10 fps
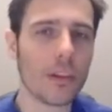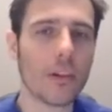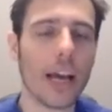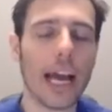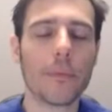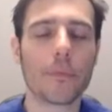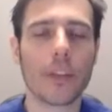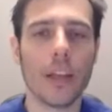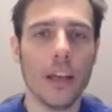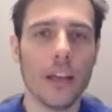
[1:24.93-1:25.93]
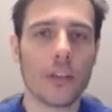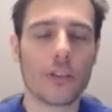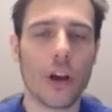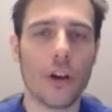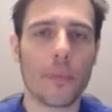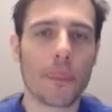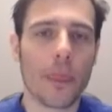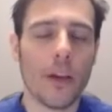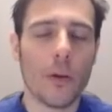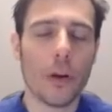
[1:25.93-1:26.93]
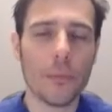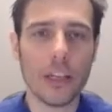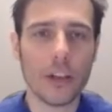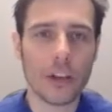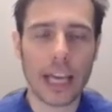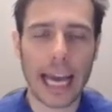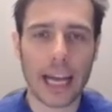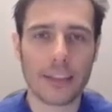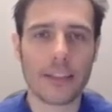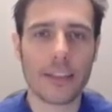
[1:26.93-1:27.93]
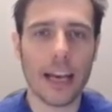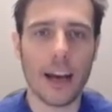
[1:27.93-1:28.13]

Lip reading: Okay. So when we look at